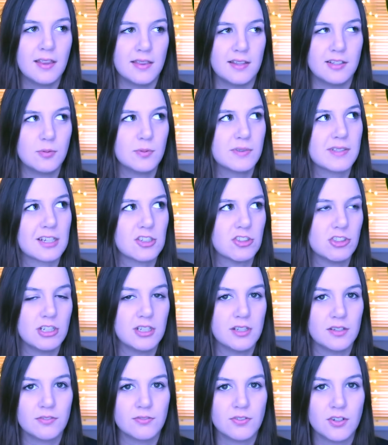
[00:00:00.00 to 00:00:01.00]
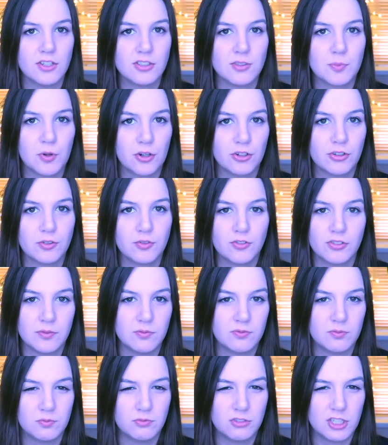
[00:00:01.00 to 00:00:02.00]
This was actually the first product
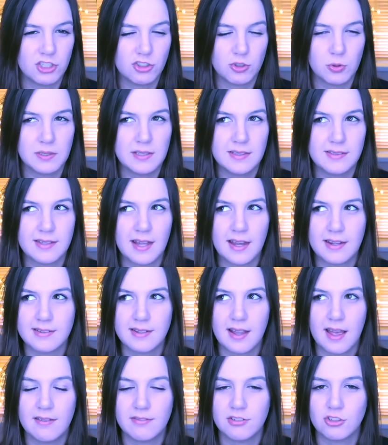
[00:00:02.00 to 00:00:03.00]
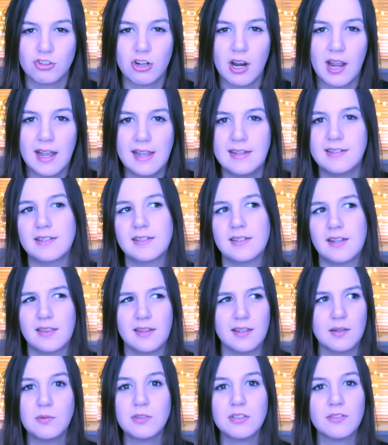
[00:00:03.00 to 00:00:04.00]
from Rituals I'd ever tried, and I
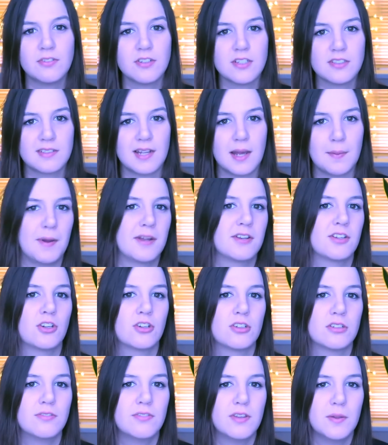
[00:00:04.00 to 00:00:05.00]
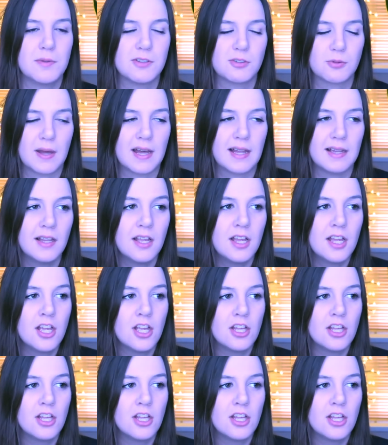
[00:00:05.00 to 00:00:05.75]
think it was the first time I'd heard of them as well.